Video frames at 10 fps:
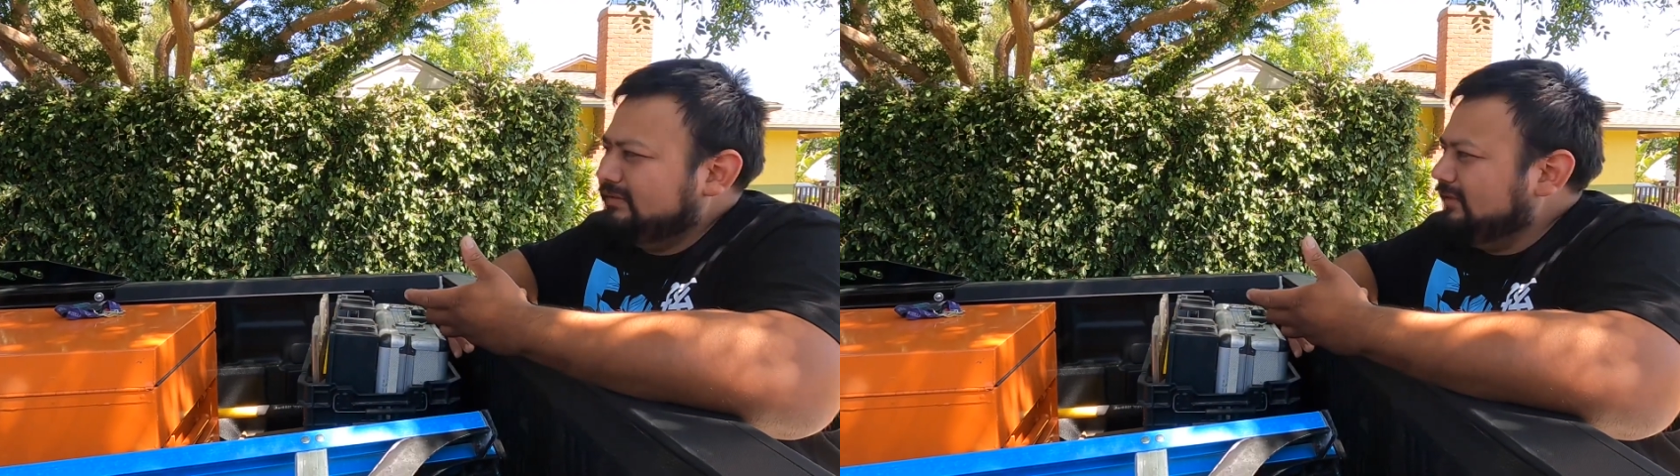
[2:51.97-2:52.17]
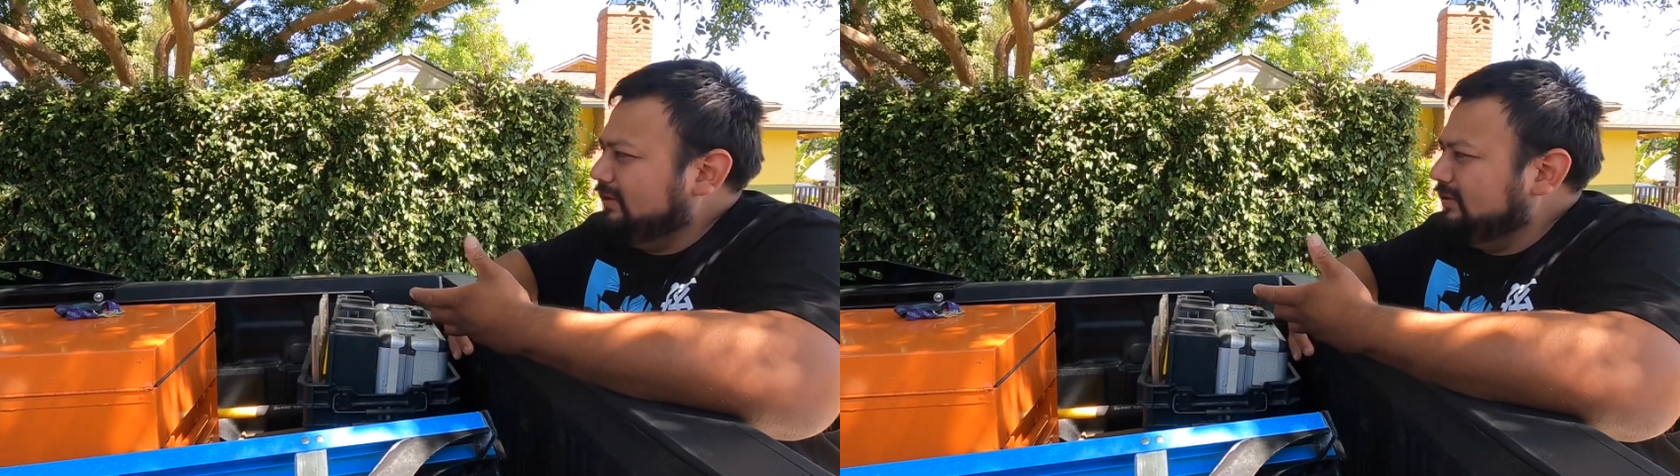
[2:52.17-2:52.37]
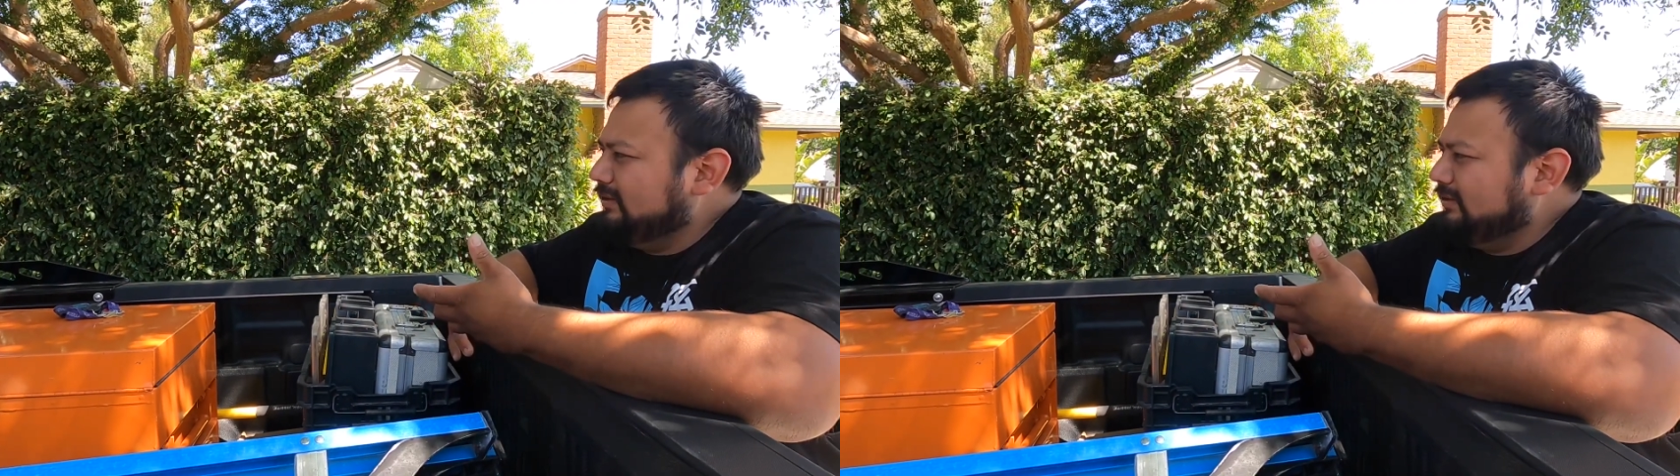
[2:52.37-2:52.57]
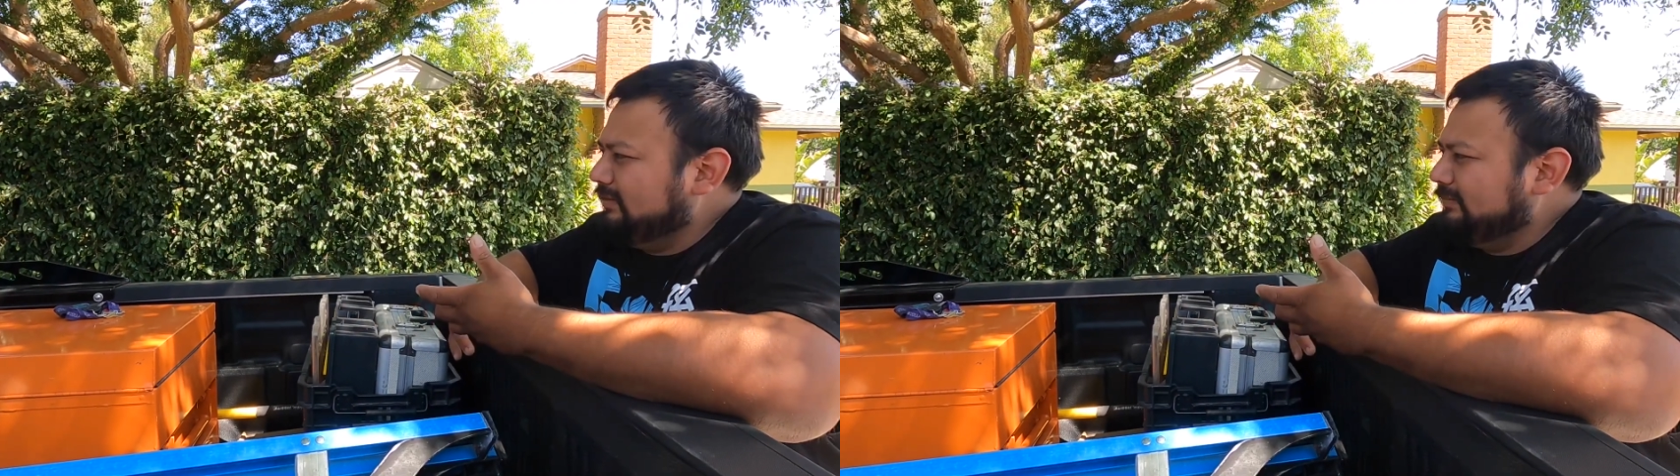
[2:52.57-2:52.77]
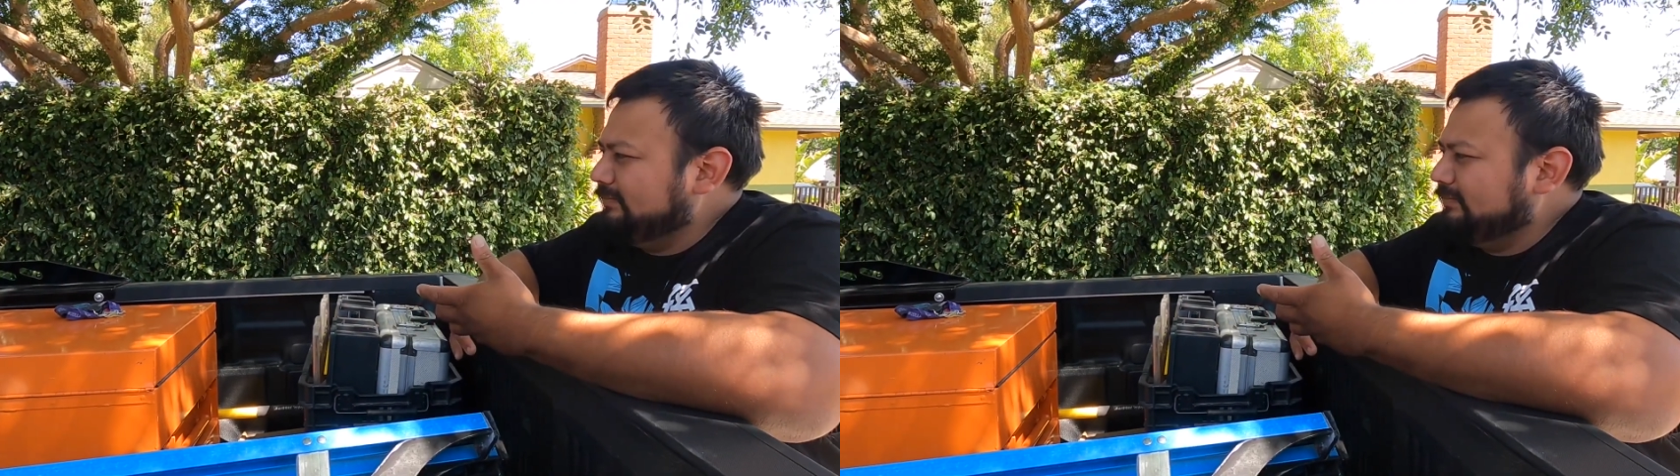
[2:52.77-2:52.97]
and
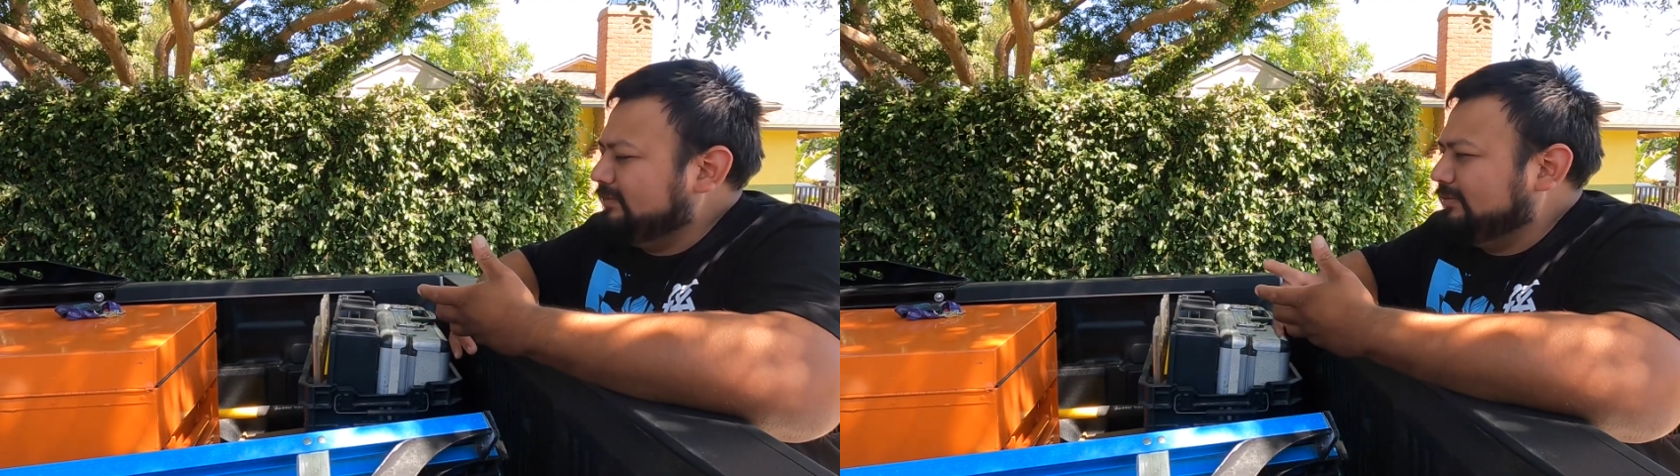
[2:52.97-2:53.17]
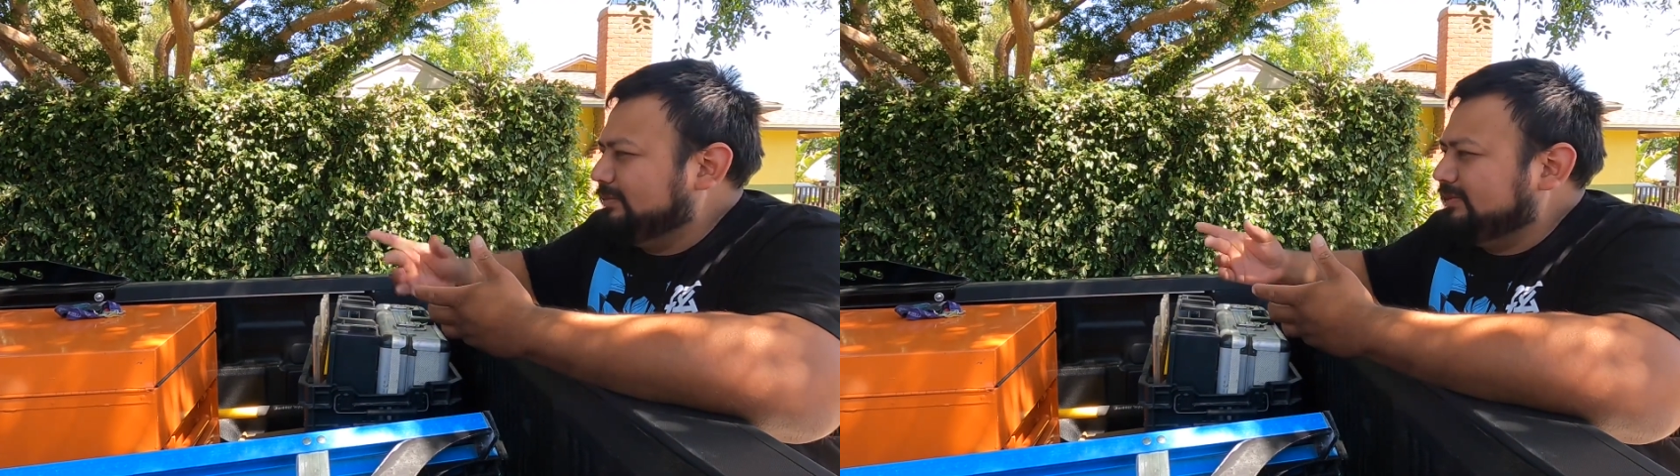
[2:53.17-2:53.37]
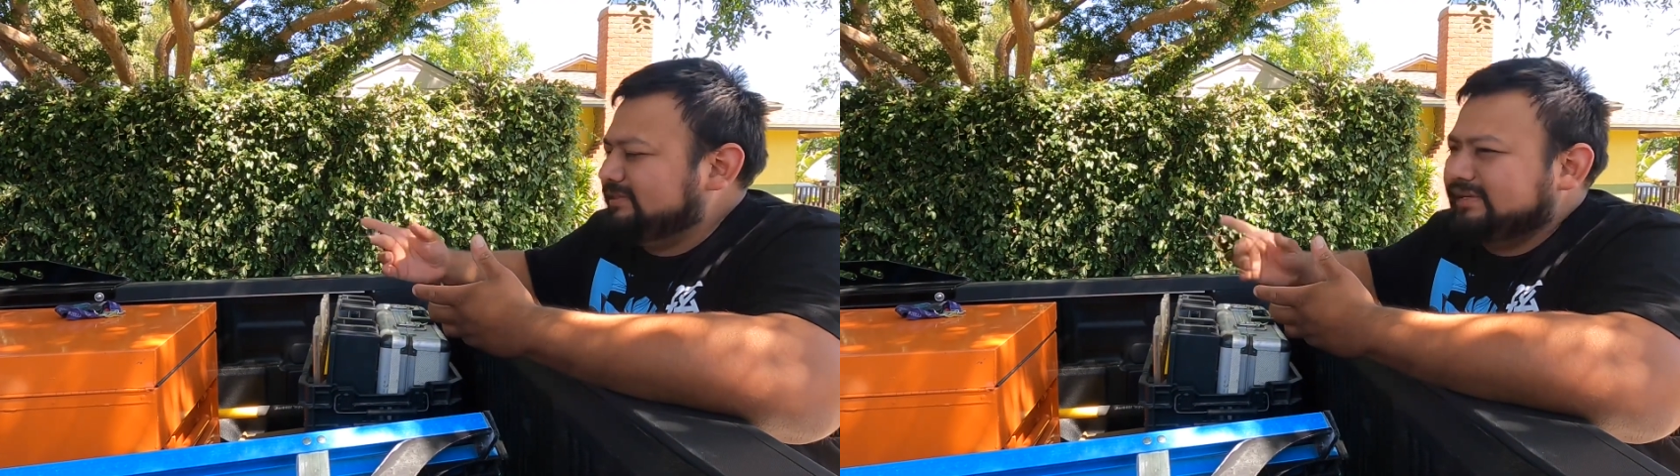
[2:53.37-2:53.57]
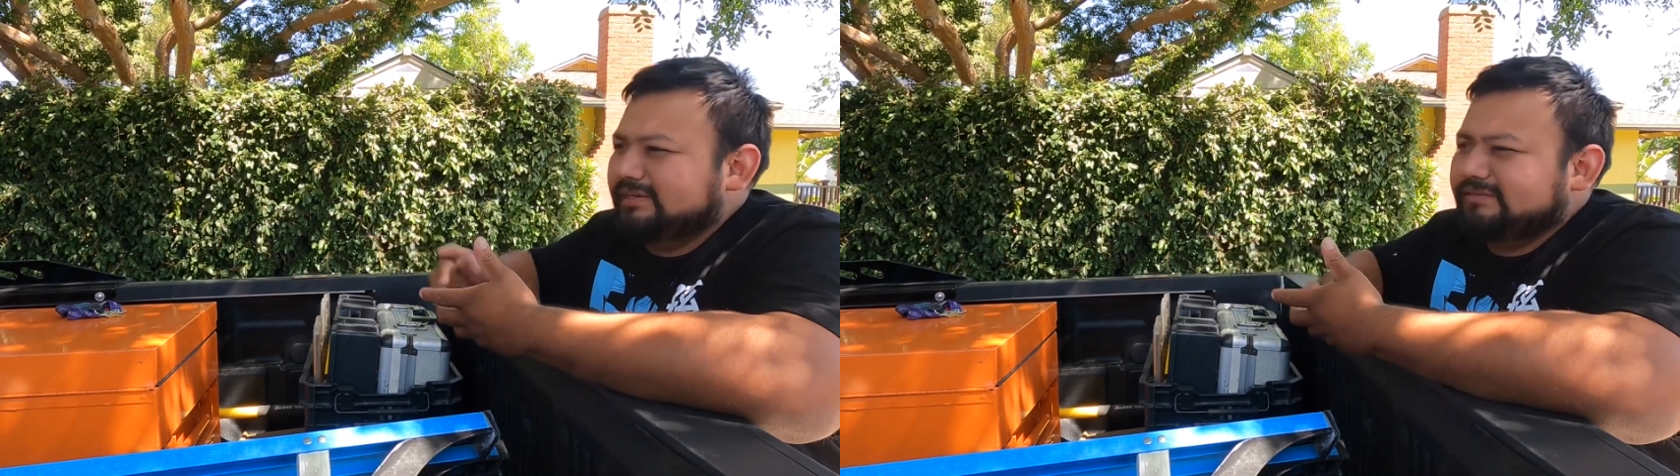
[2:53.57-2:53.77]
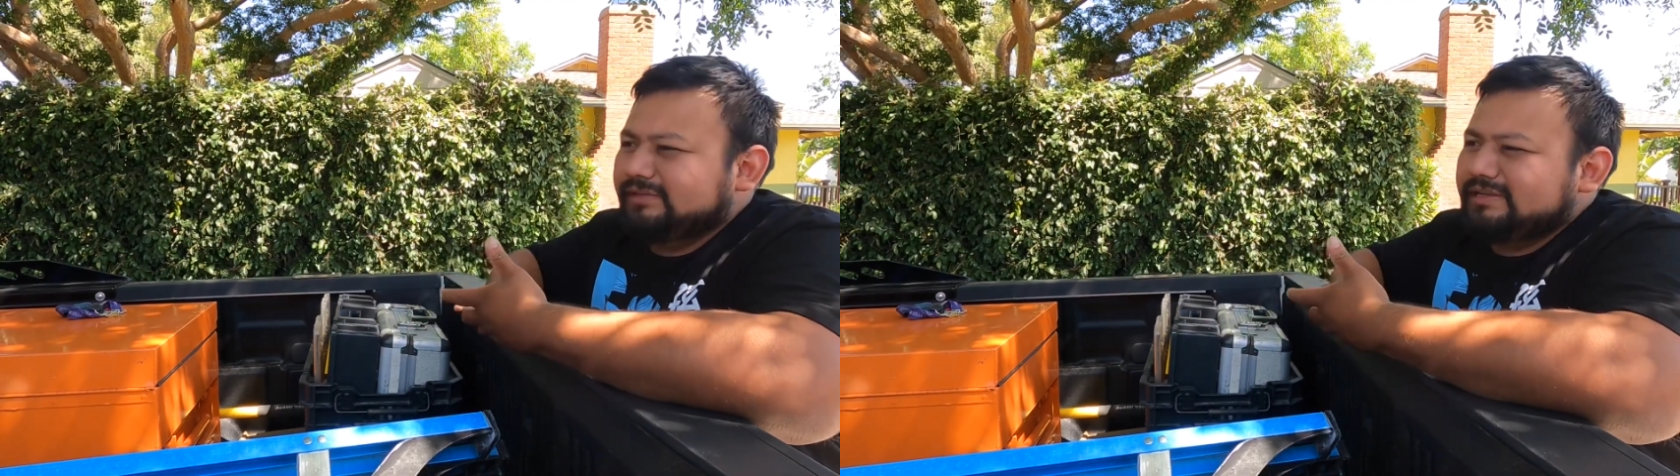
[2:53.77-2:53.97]
don't remember the
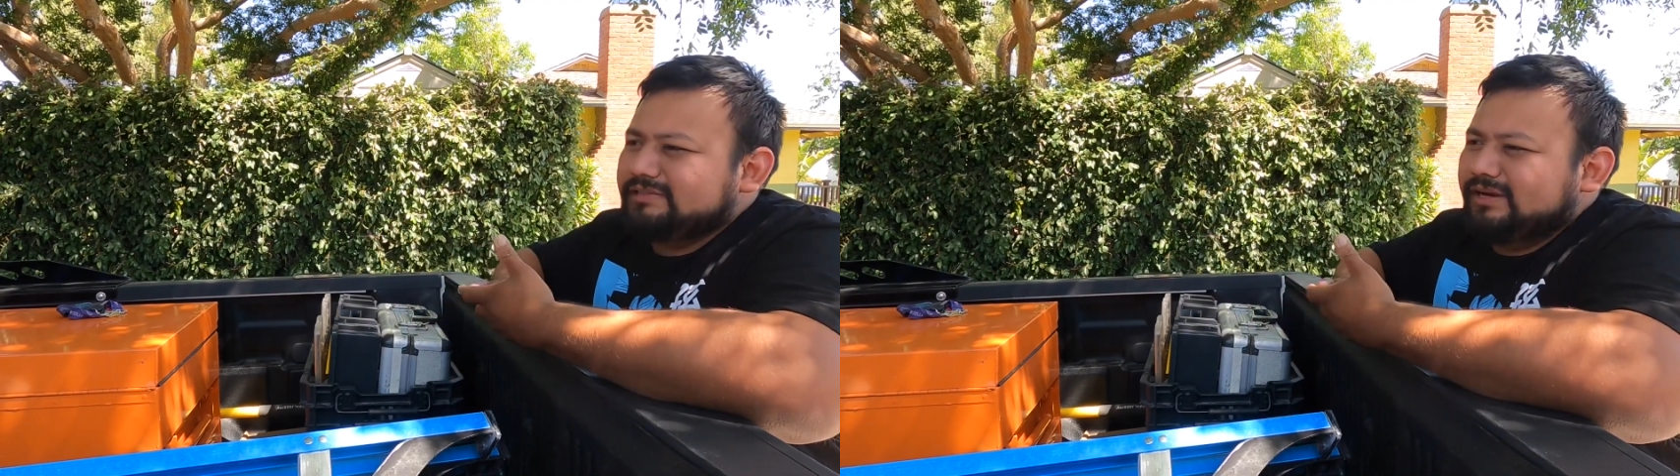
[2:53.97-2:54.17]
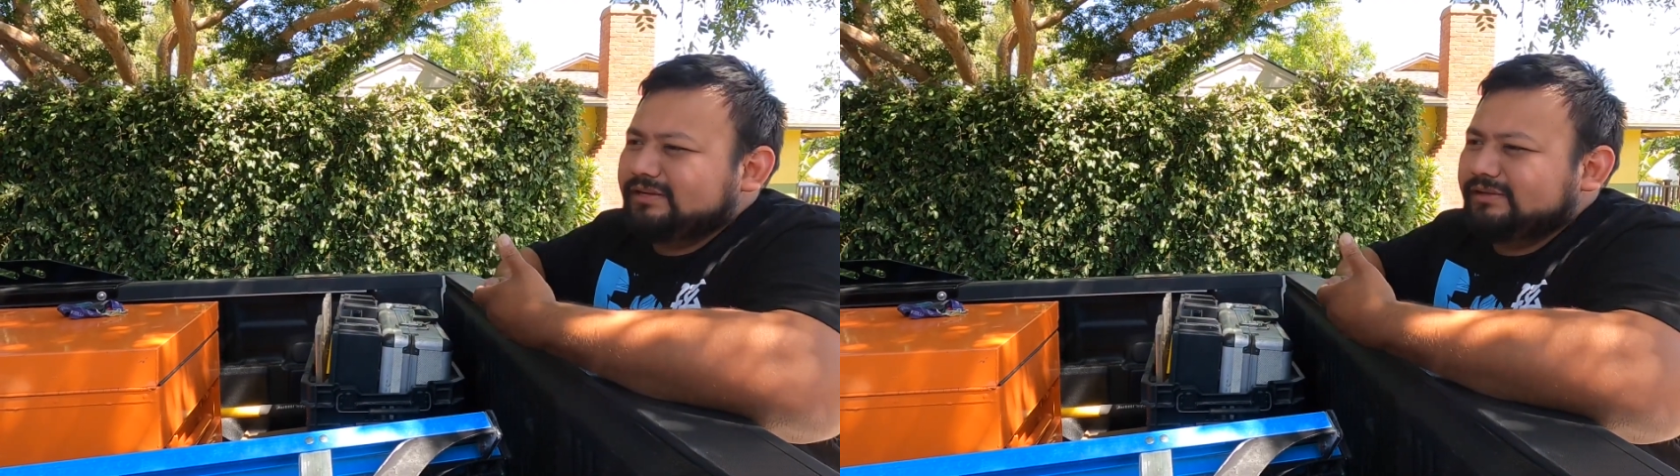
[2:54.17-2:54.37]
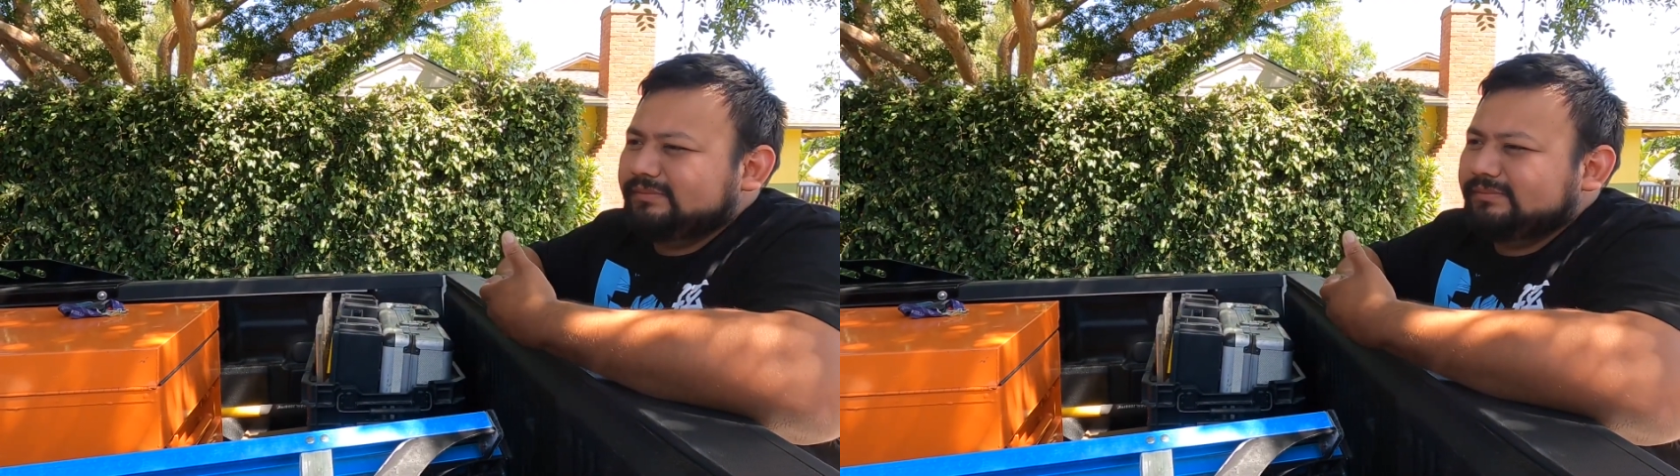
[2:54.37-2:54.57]
size of that socket,